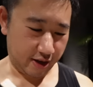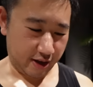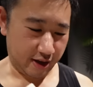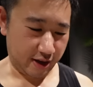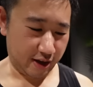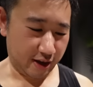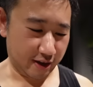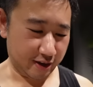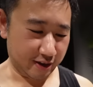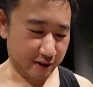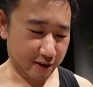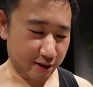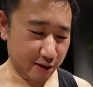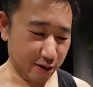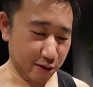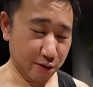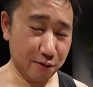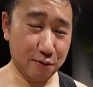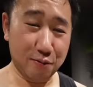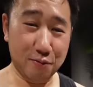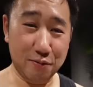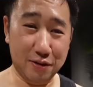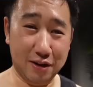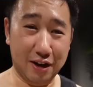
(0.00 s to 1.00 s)
And
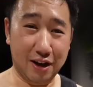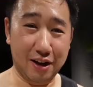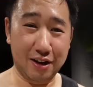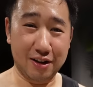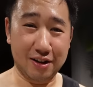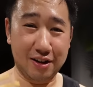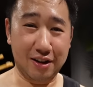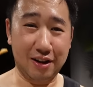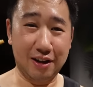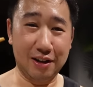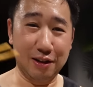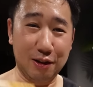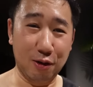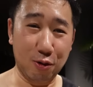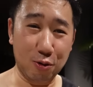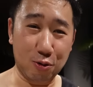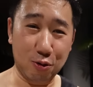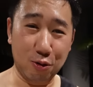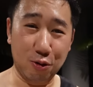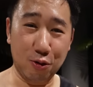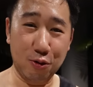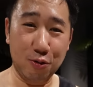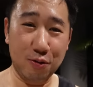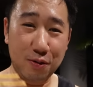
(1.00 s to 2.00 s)
here we got a
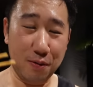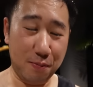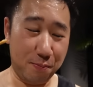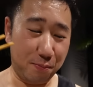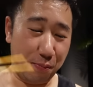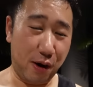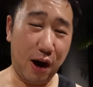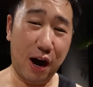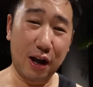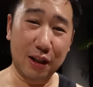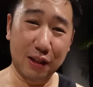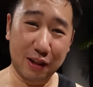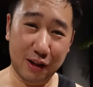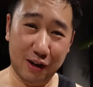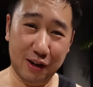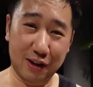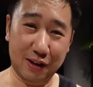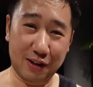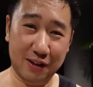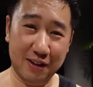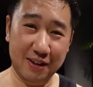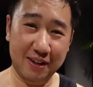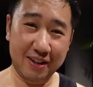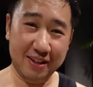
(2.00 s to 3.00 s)
local potluck
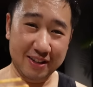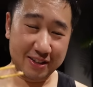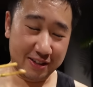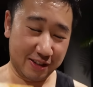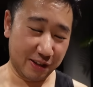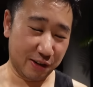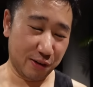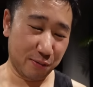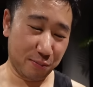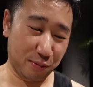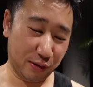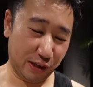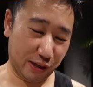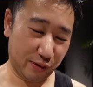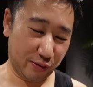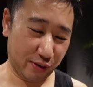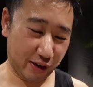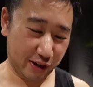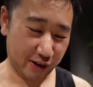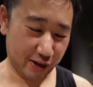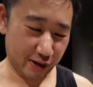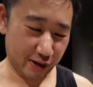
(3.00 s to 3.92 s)
dinner plate right